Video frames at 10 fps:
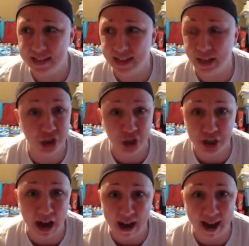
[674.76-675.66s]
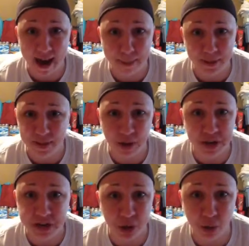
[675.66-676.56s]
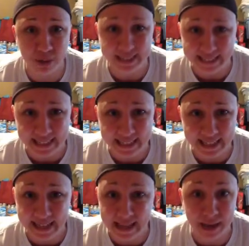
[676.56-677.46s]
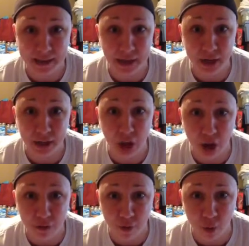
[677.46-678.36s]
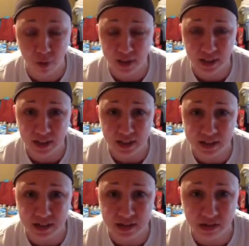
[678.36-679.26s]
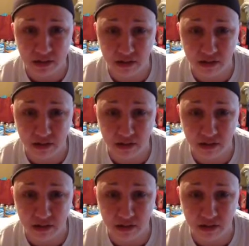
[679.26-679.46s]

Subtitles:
should not happen, that we don't need it, and that it's unlawful. He's